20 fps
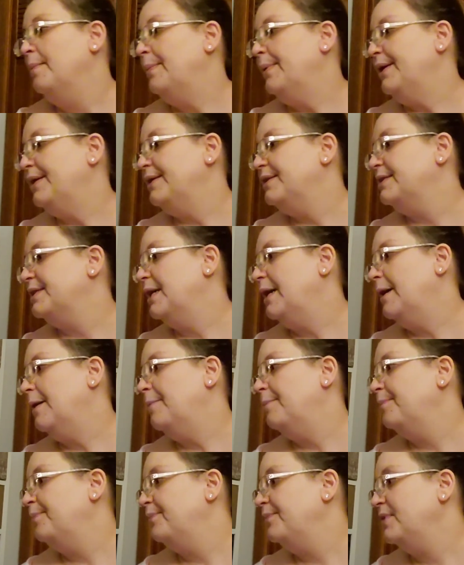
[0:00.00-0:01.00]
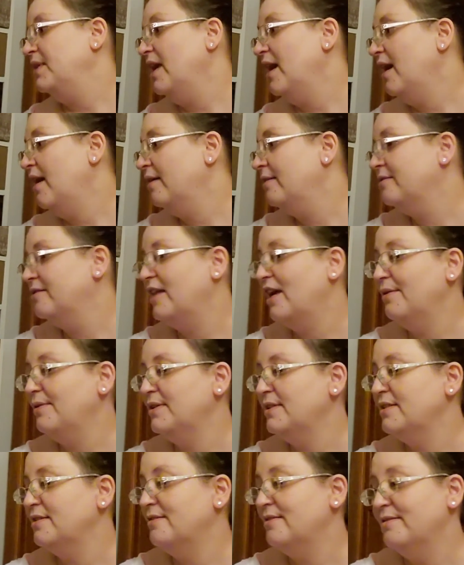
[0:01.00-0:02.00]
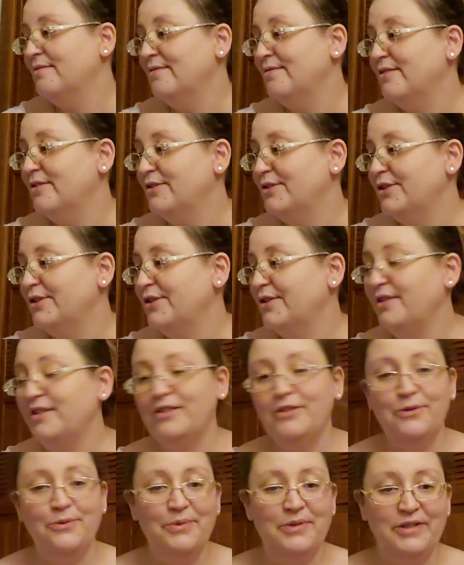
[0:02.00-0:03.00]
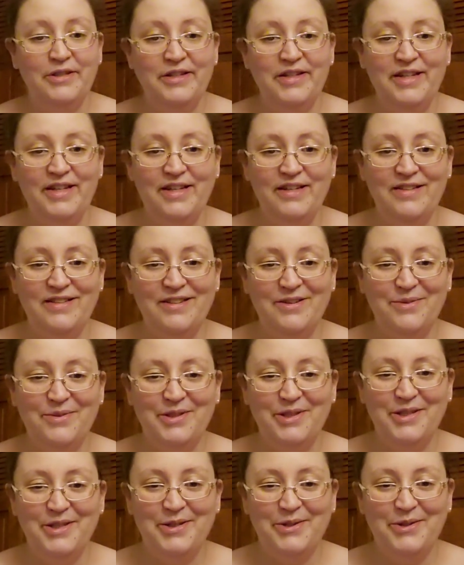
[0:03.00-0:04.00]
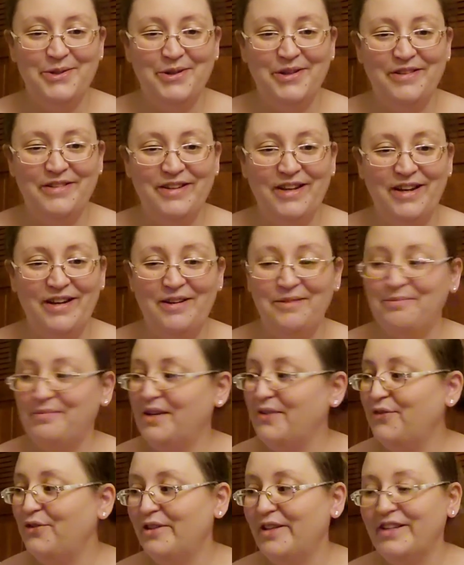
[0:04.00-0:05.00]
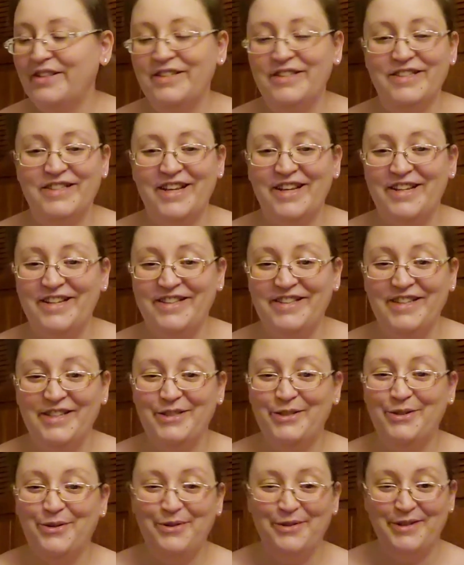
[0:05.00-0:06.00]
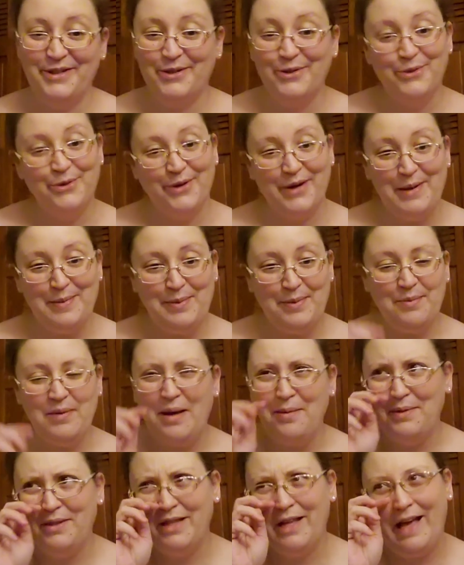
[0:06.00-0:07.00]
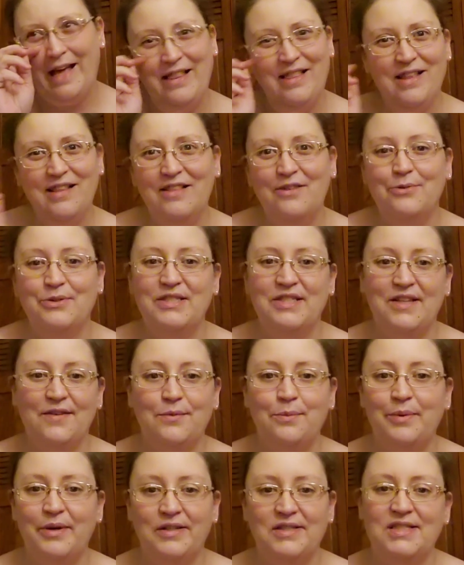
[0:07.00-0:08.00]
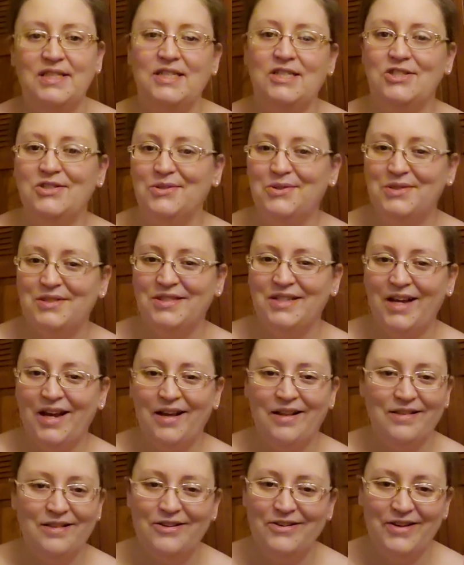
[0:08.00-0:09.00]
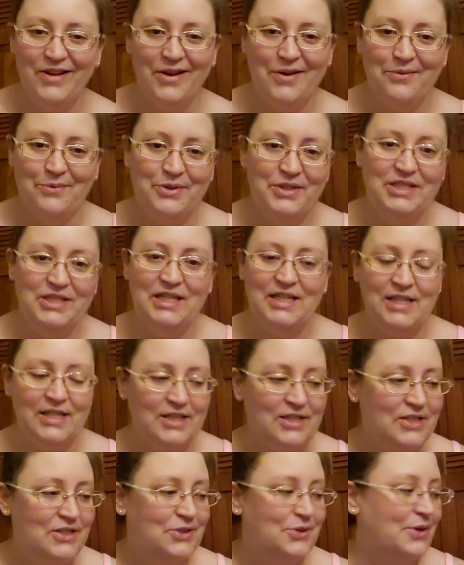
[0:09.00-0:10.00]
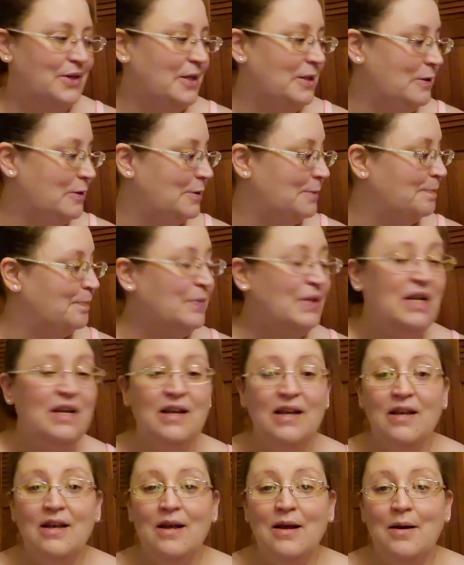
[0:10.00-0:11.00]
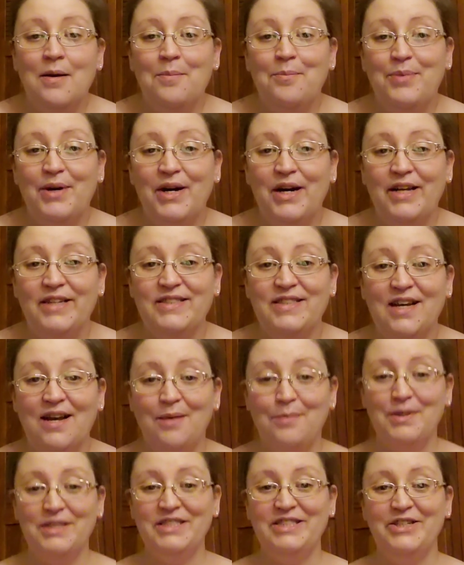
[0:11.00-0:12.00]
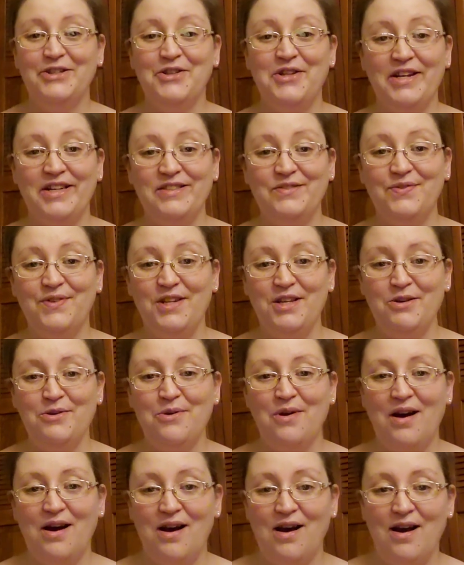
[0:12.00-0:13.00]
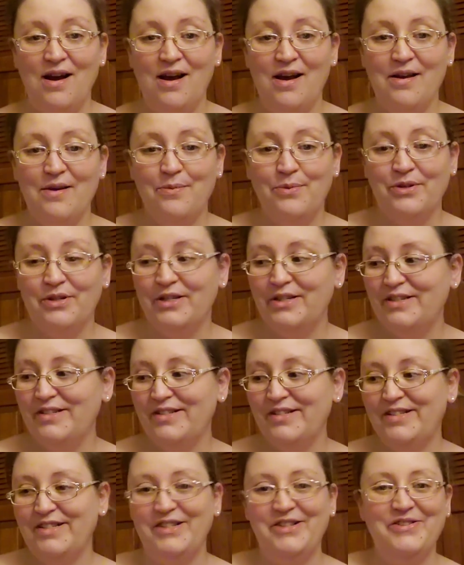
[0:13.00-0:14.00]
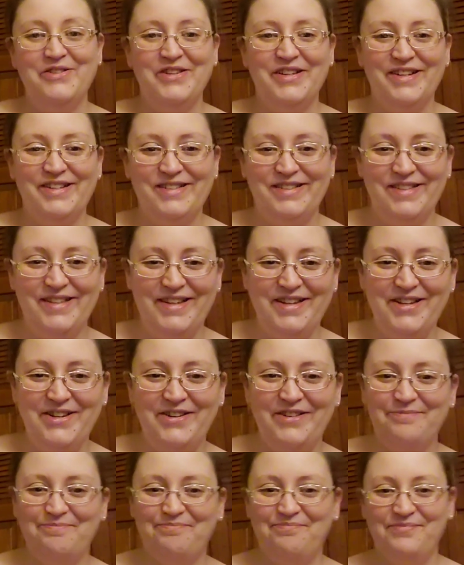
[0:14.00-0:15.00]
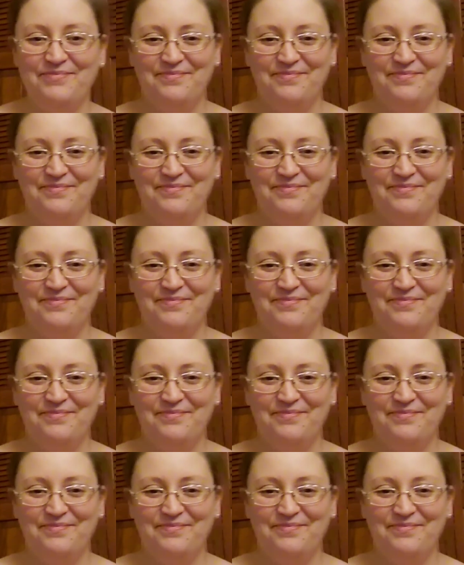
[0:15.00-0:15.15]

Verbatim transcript: But yeah, these are really neat. They're really cool. If you like this kind of thing, totally go grab them. I mean, think they were $7 each. So they're not ridiculous or anything. But until the next video, I will see you guys later.